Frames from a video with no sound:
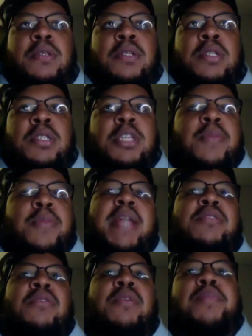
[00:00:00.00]
Some of that
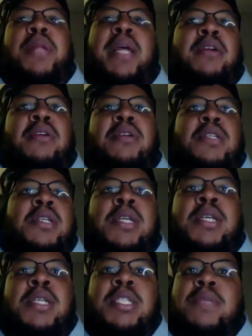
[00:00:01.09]
is on the player.
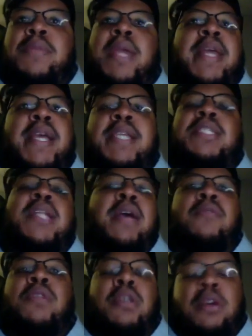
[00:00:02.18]
Some of that is not
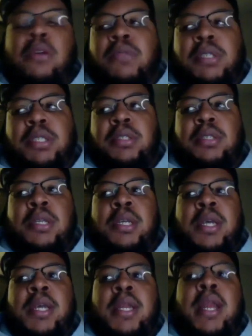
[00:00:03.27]
on the coach.
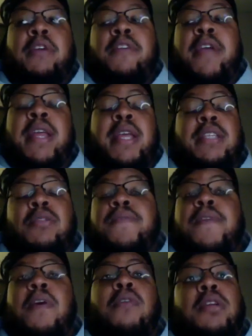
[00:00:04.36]
Now, granted, it's going to
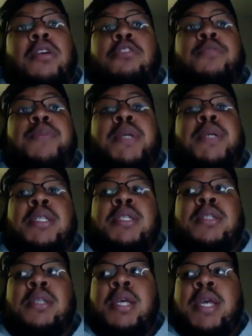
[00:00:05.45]
fall on the coach
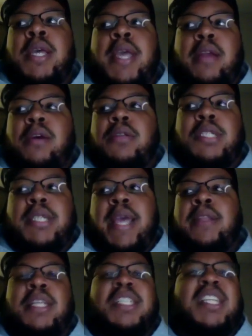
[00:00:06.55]
because he had all this
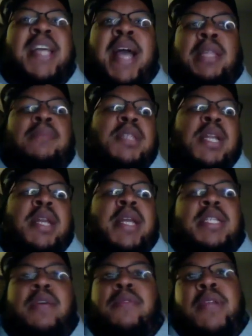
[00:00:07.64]
talent. He should have got them to the next
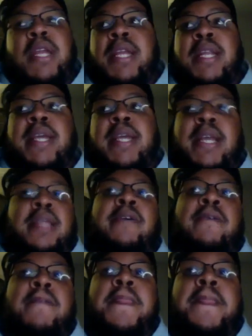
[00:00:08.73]
level, and he didn't get there.
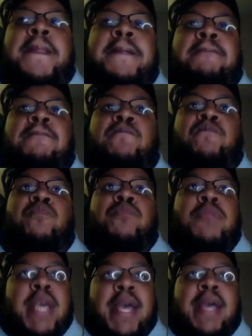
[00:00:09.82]

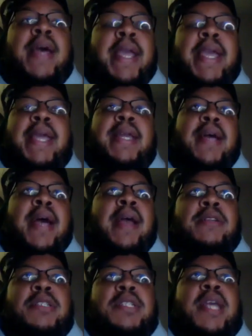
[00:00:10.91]
Yeah, I get it. I
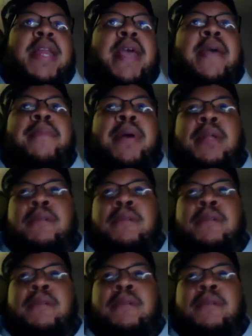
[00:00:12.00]
understand that. But